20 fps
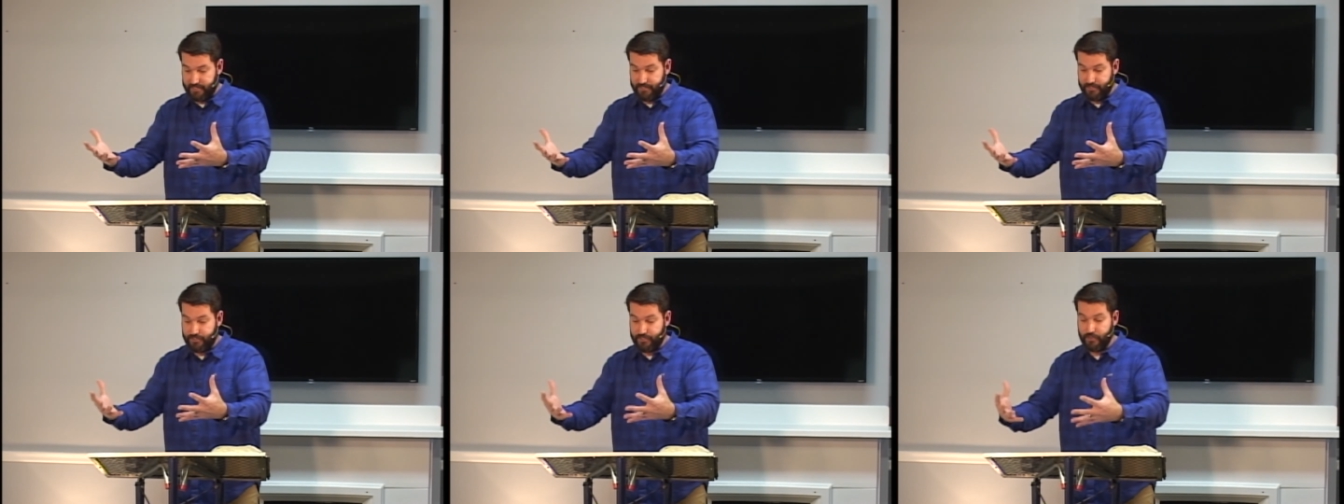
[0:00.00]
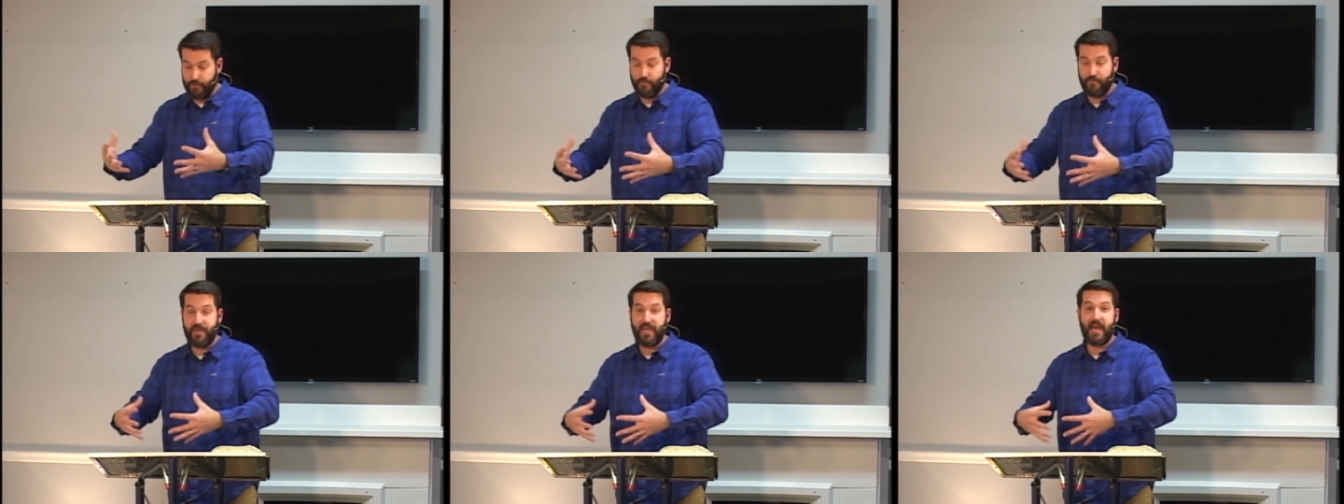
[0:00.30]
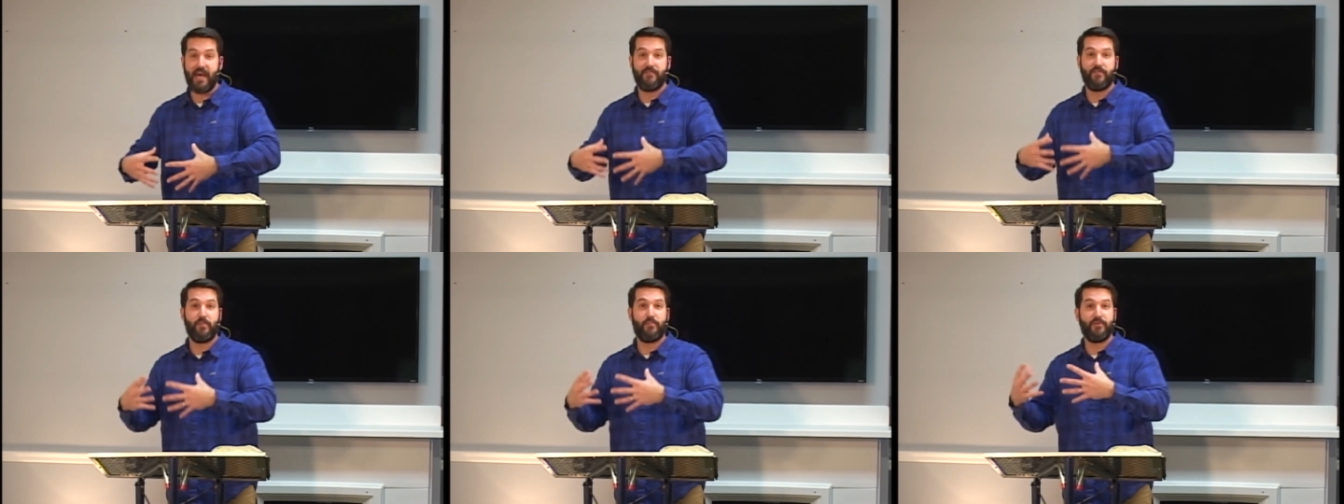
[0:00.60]
And so we
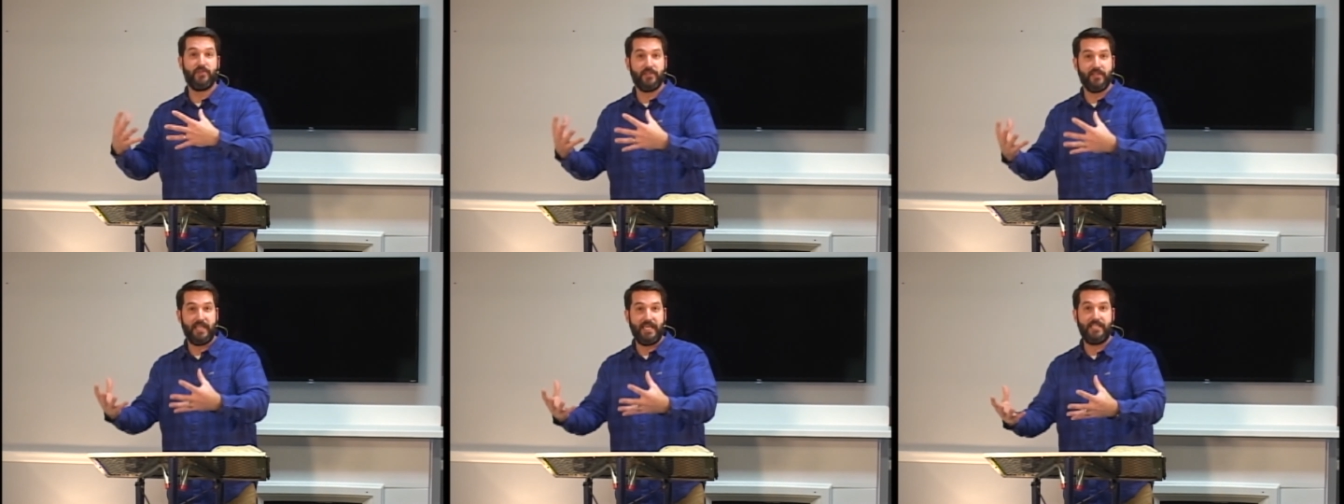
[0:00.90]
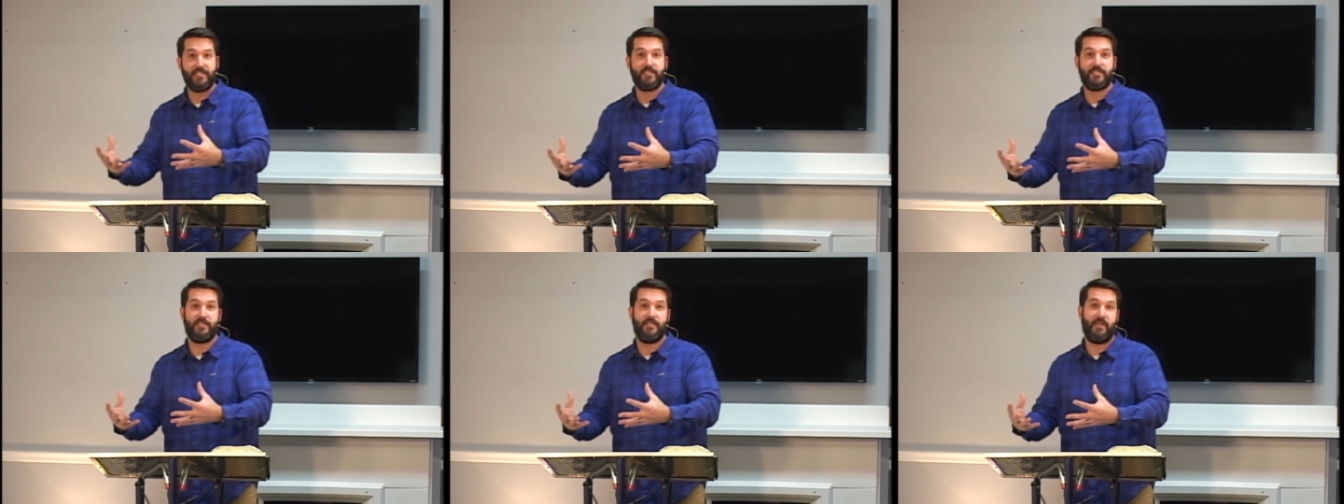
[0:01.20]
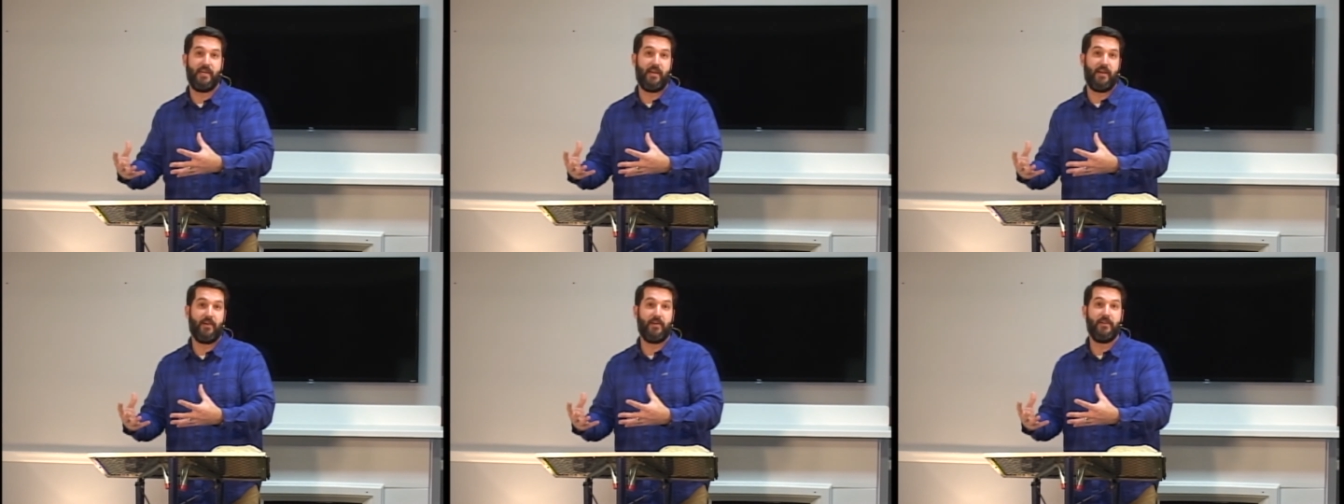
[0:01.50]
have a place
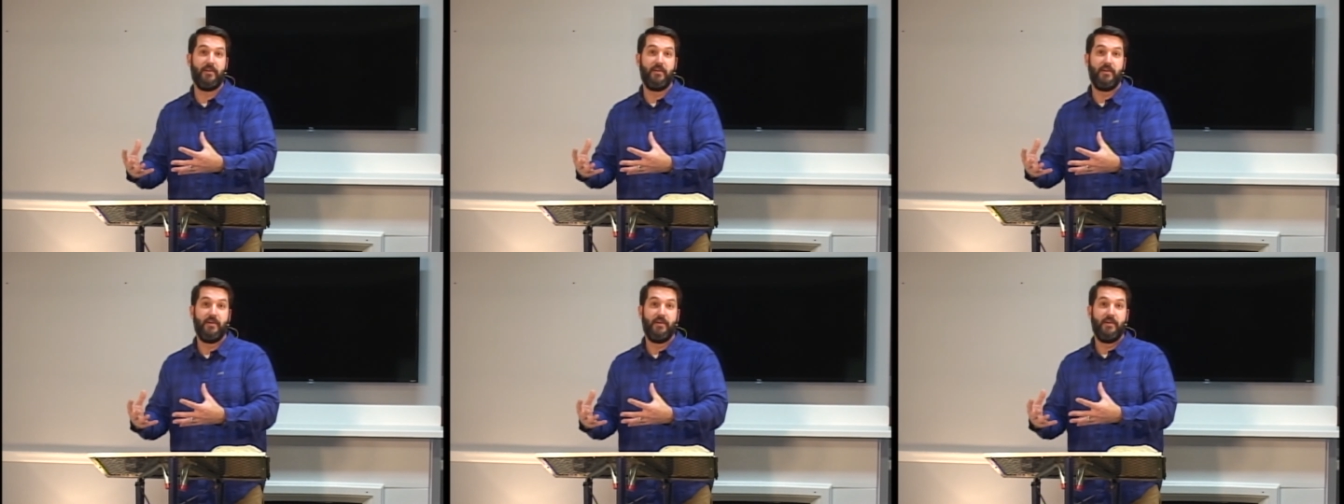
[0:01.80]
there,